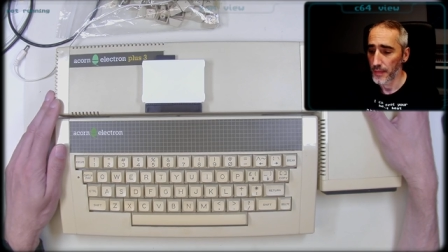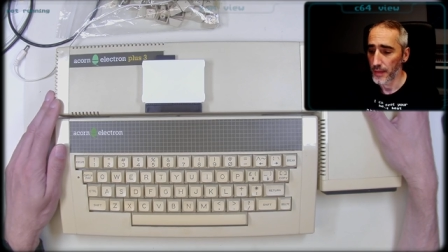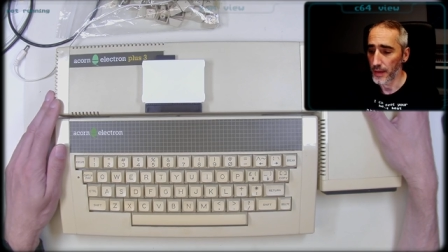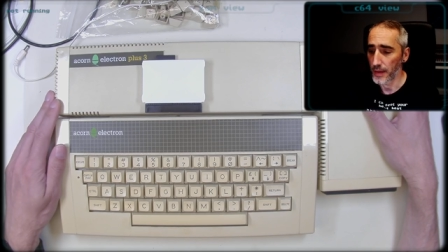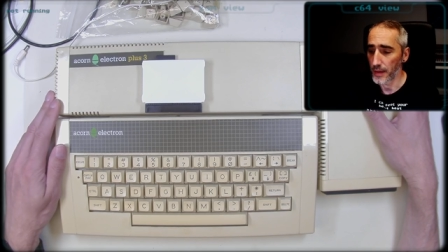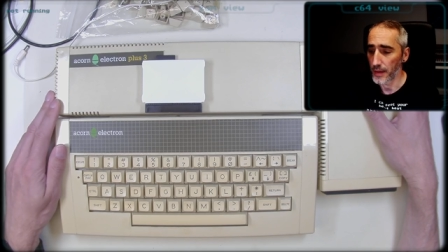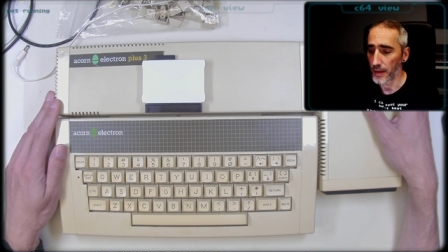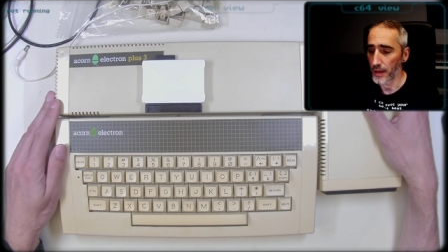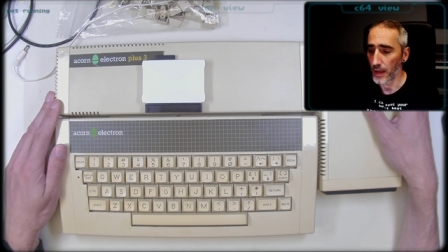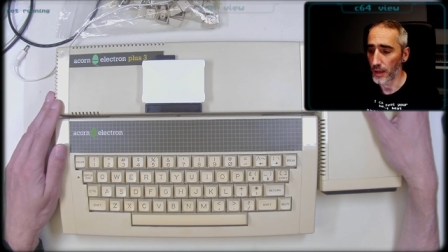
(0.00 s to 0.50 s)

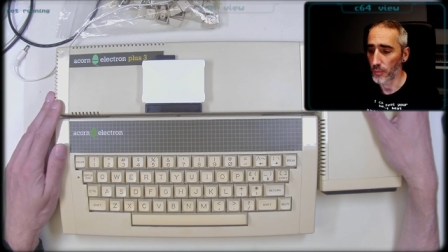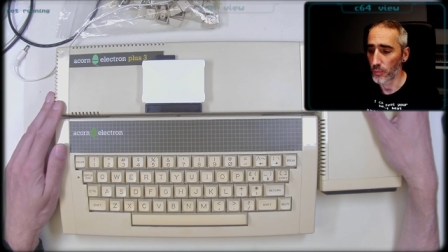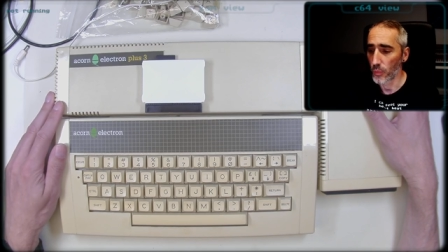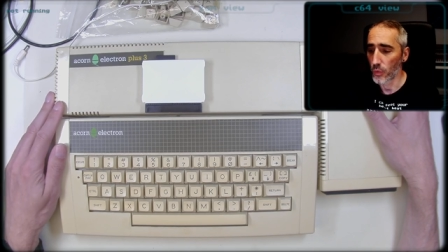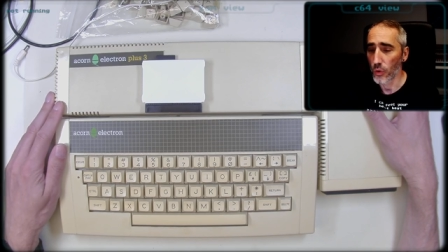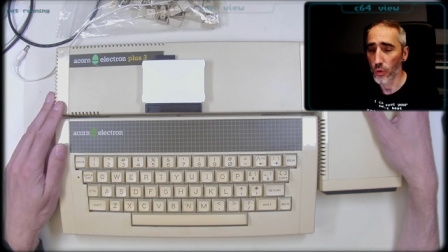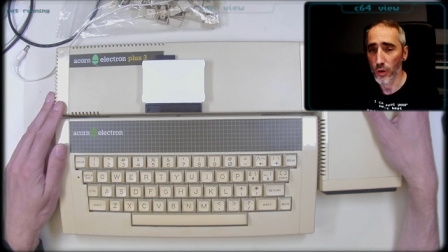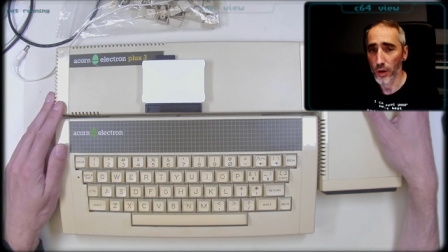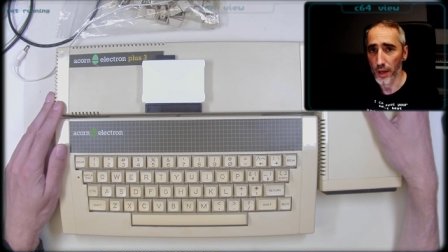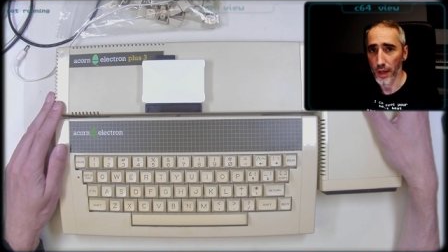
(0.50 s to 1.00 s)
Uh, I'm
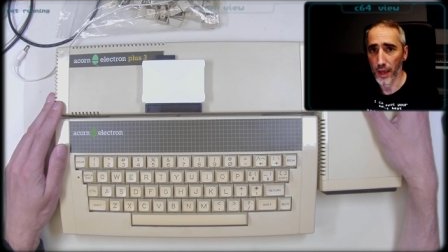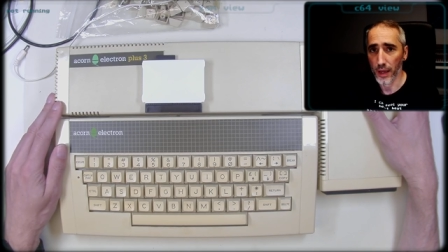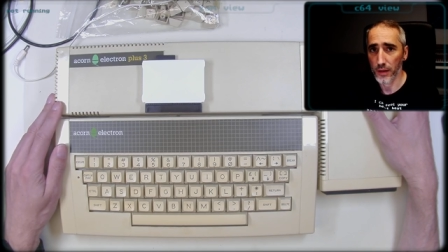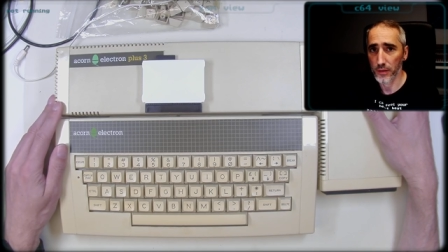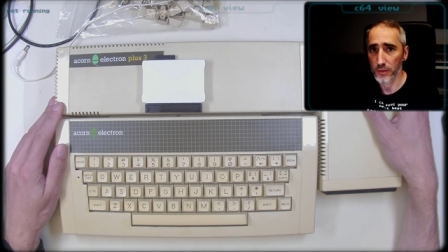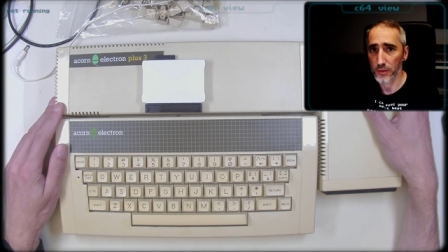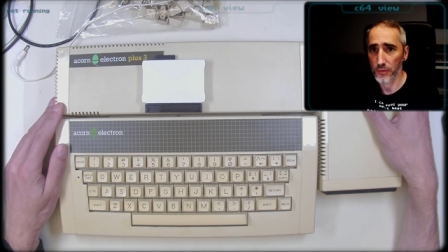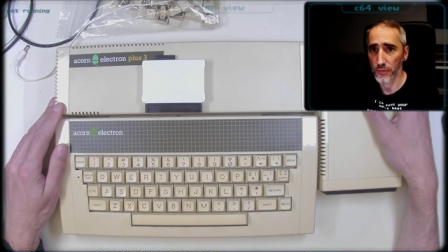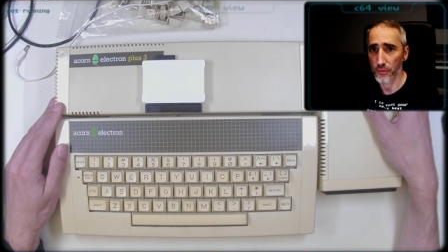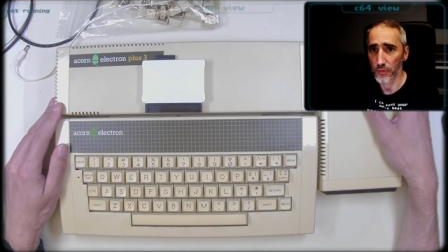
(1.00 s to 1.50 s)
more
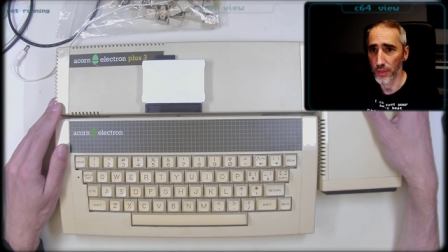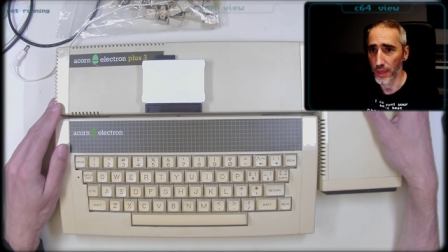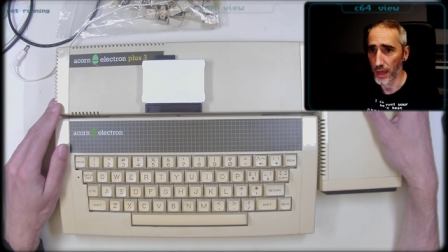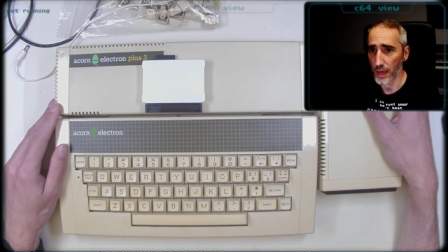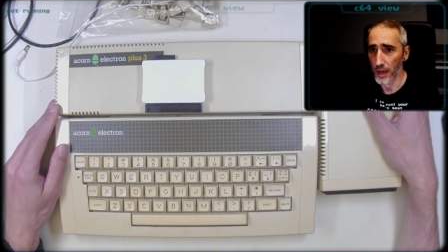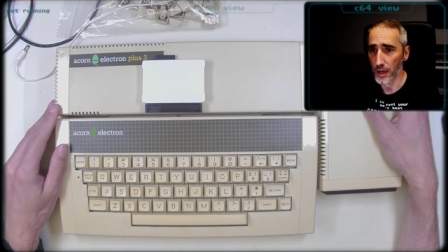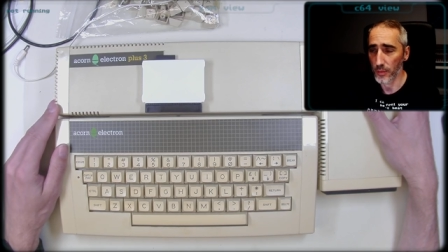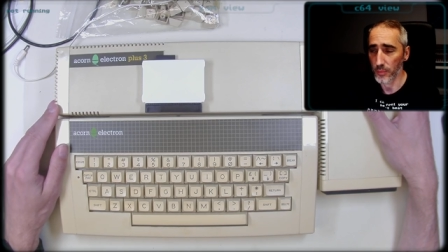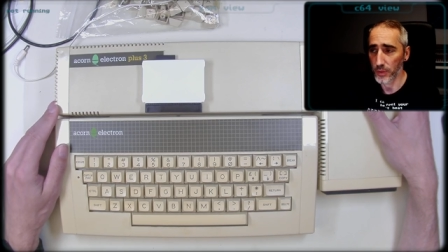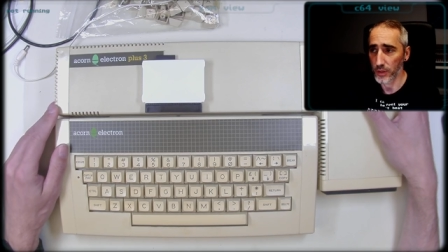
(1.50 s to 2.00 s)
active
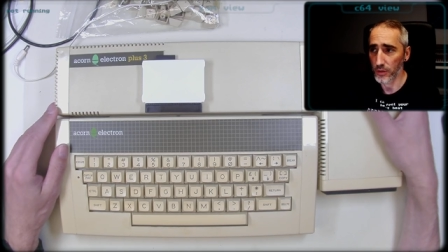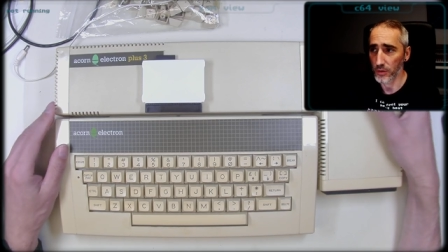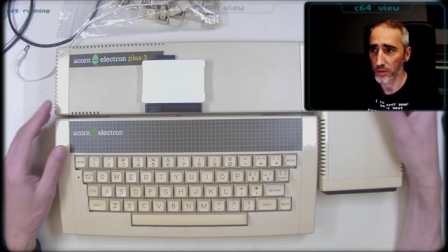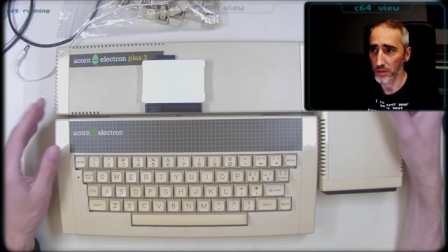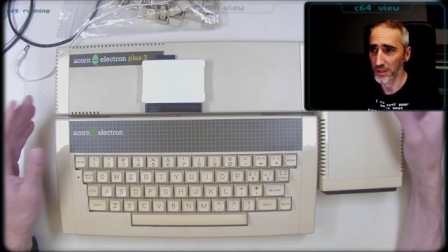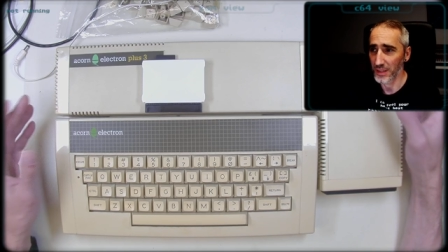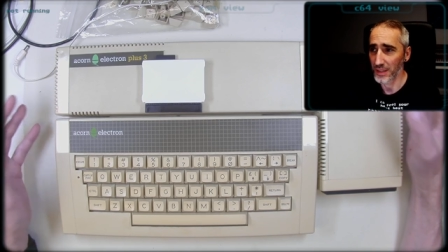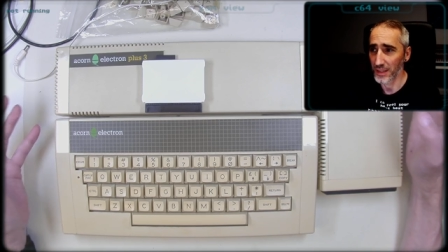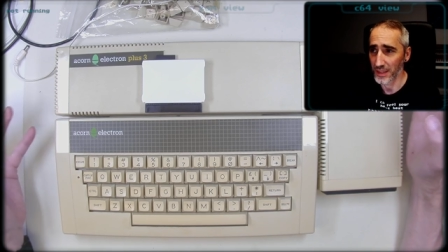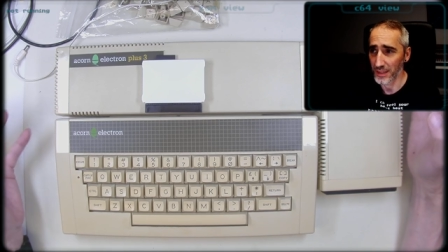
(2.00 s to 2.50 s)
there
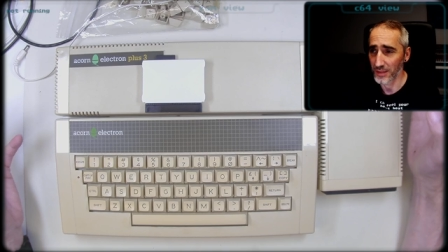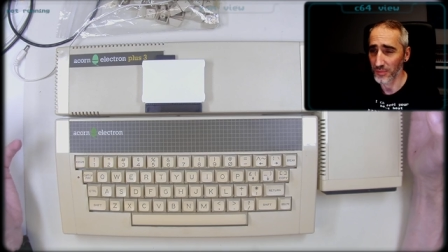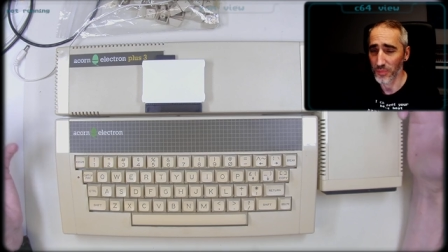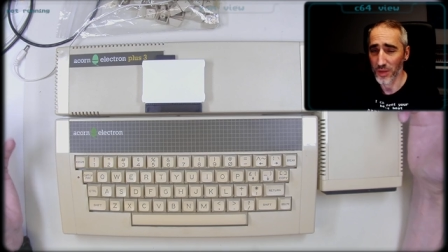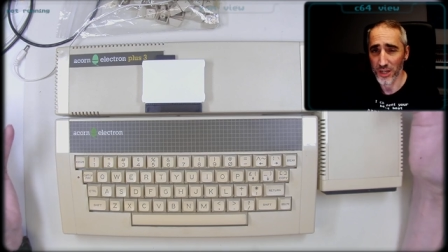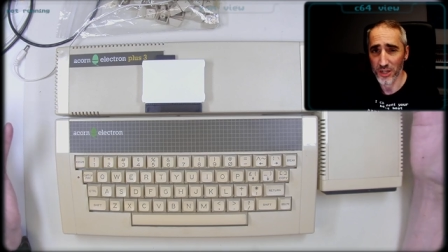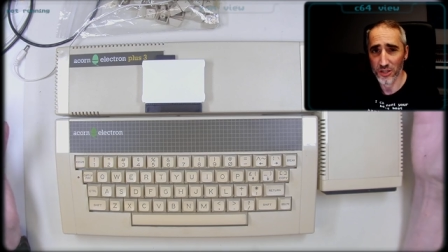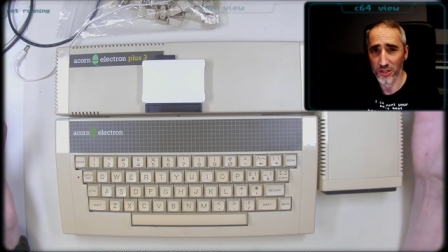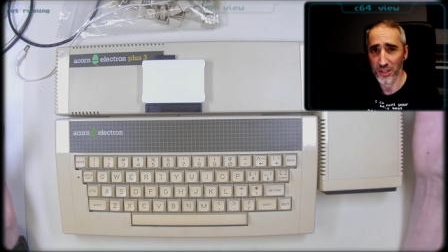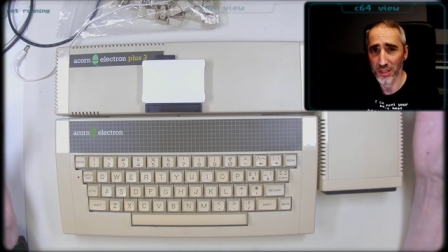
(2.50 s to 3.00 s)
because it is
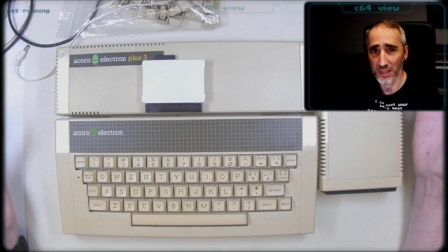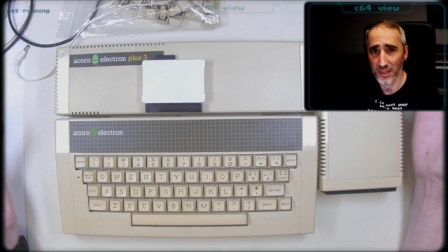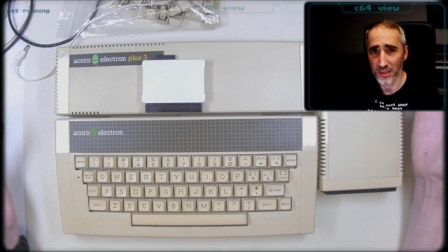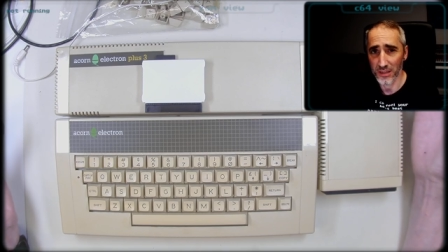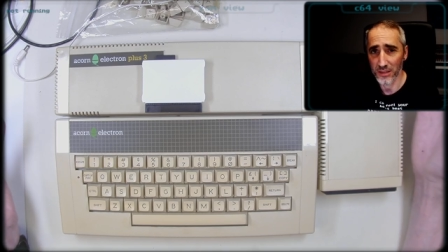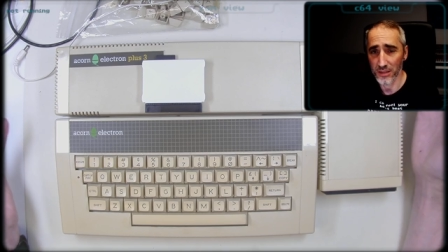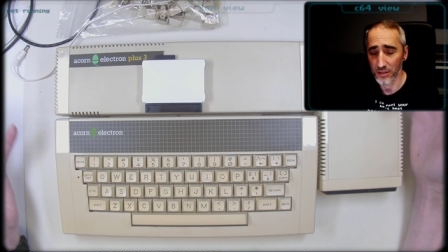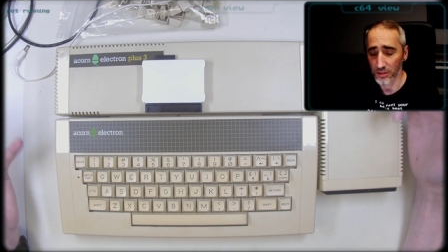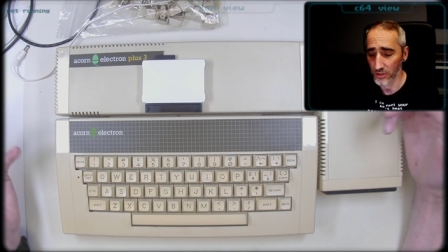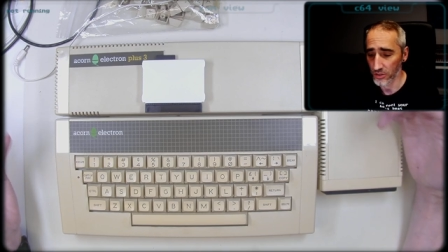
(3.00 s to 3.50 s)
much
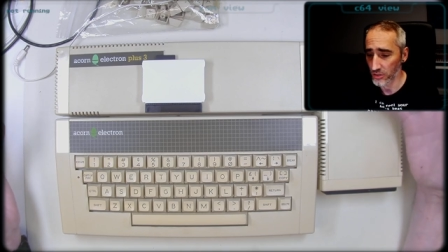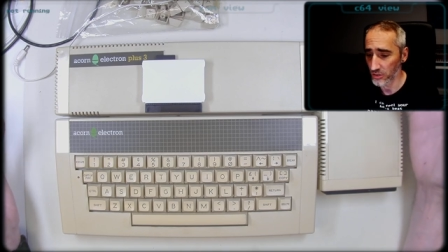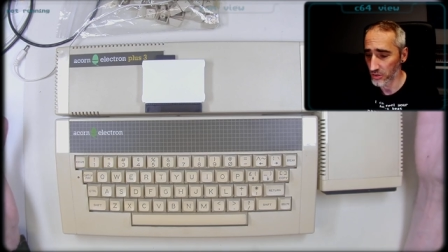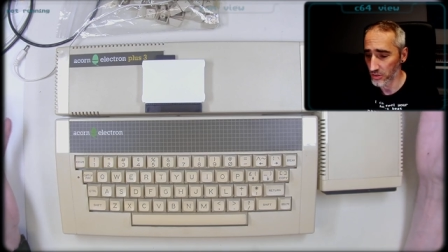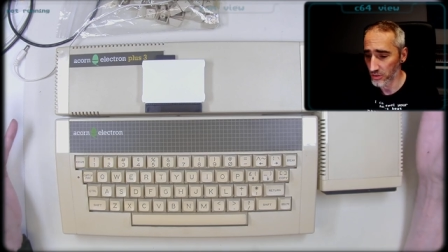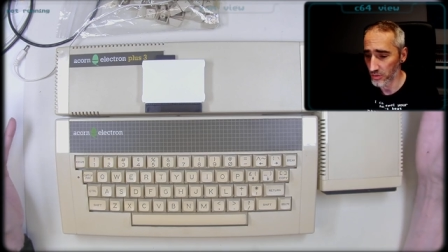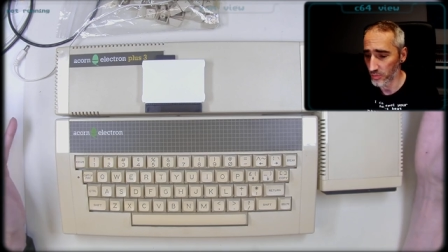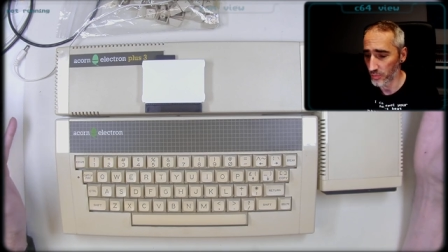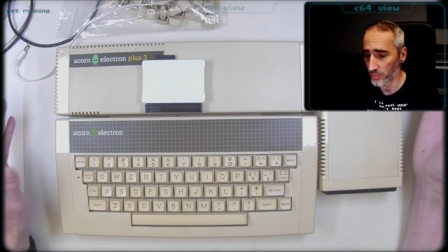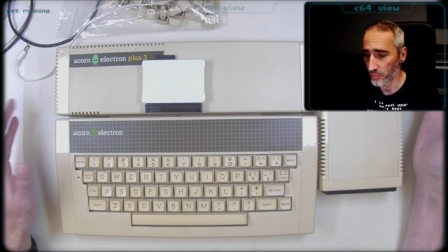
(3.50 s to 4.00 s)
easier
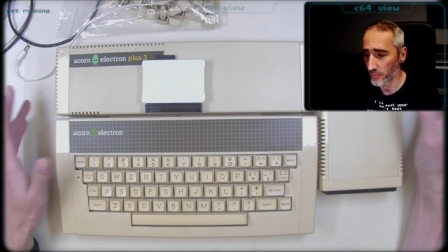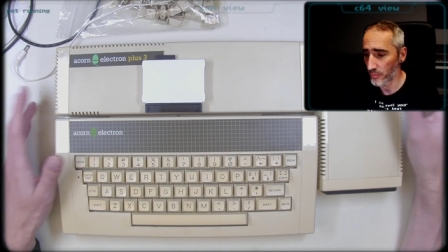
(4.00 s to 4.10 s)
just to